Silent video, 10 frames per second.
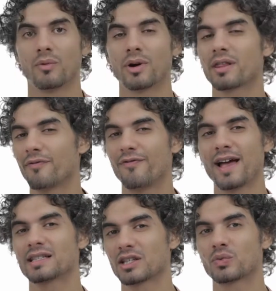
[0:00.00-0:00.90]
One of the
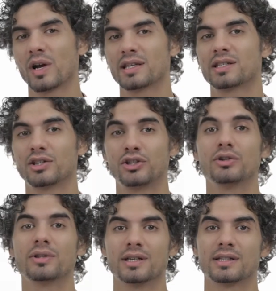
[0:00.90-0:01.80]
fastest ways to
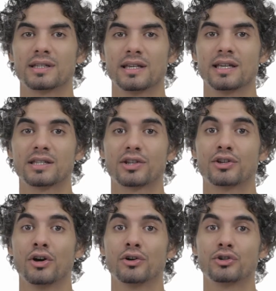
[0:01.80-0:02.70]
do this is to
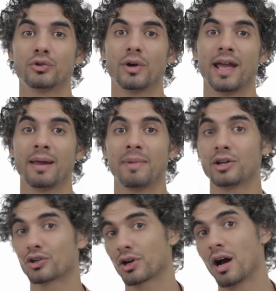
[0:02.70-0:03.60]
go to a
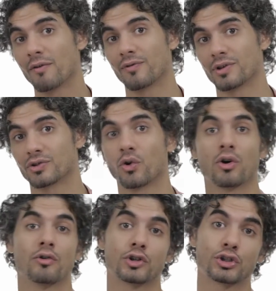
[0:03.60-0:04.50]
major conference
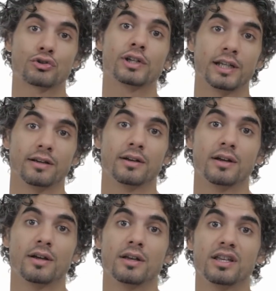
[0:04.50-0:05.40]
or a retreat.
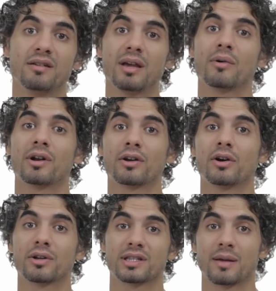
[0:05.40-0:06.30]
You may want to
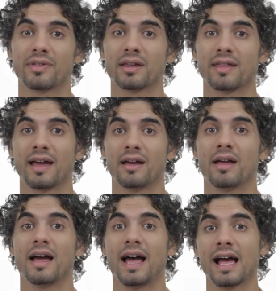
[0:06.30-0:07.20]
go to something that
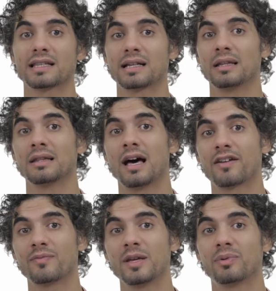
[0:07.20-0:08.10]
has a lot
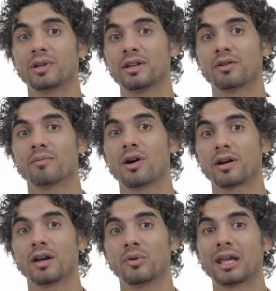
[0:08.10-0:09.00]
of people in your
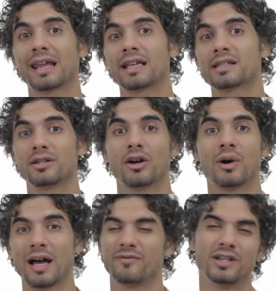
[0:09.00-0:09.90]
market where you can get to know,
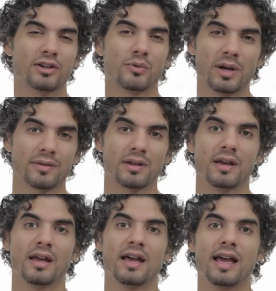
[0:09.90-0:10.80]
have dinner with,
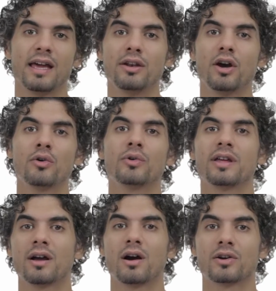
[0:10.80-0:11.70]
and know who
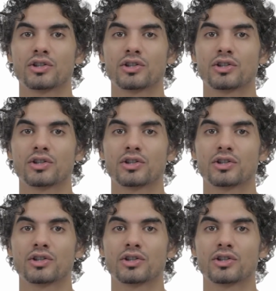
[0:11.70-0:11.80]
they are.